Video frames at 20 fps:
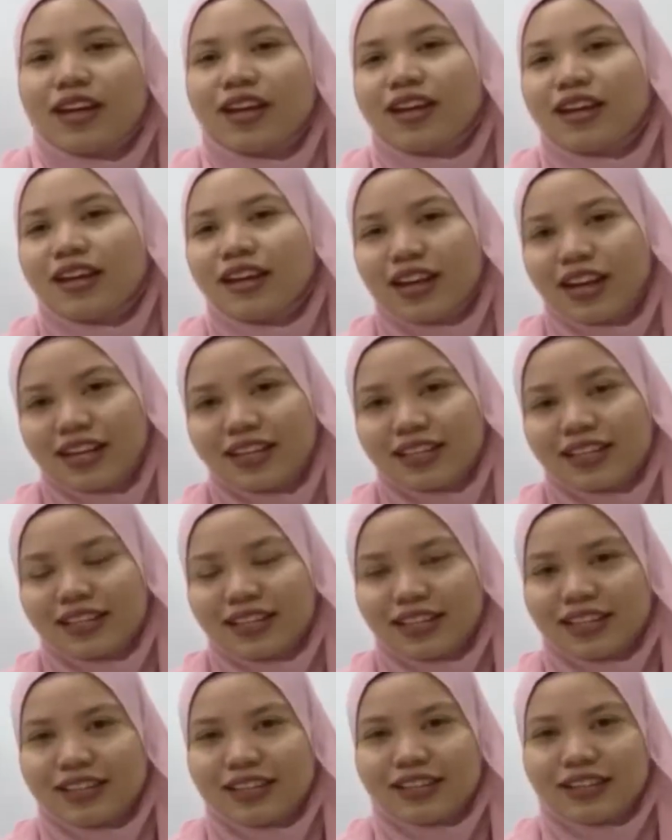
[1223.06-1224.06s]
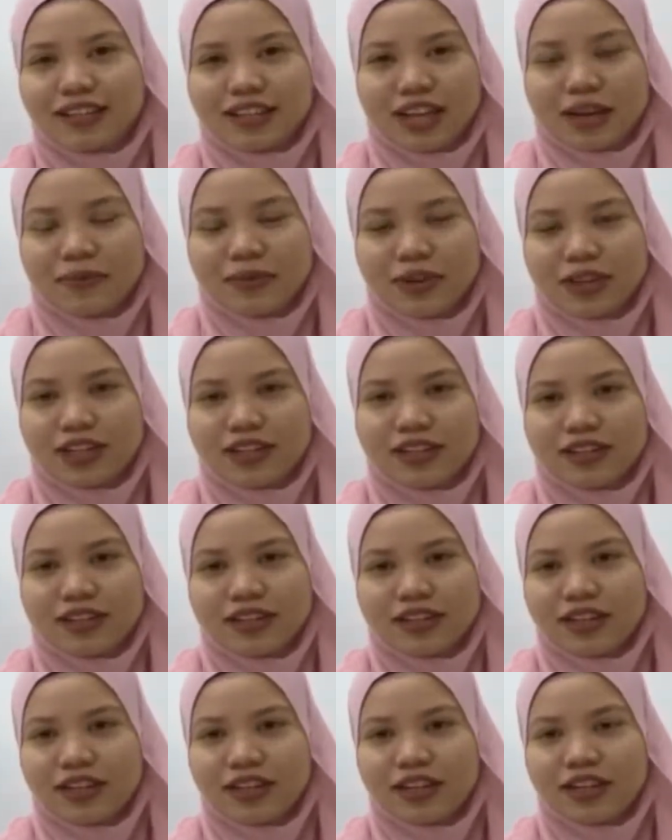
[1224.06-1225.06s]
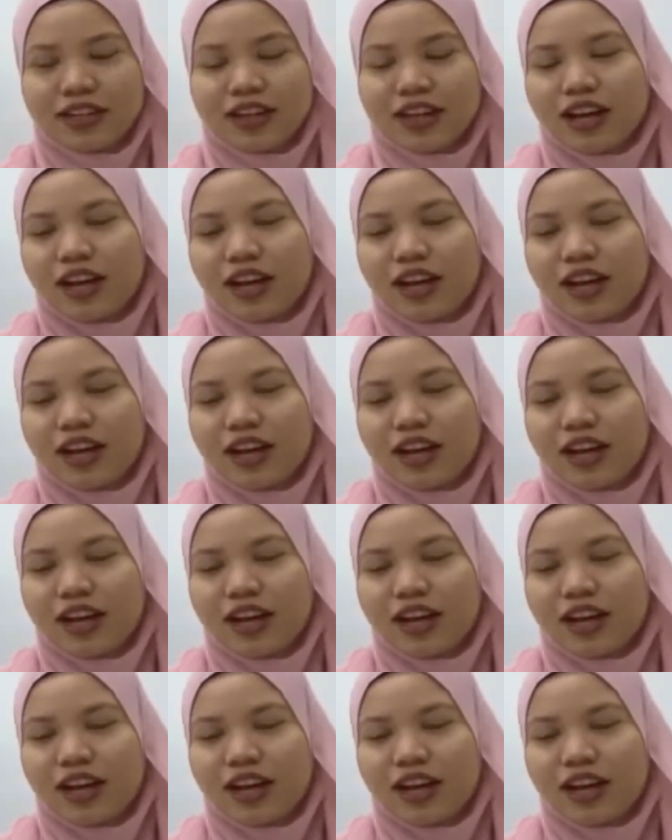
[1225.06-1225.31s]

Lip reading: Next is the time interest earned.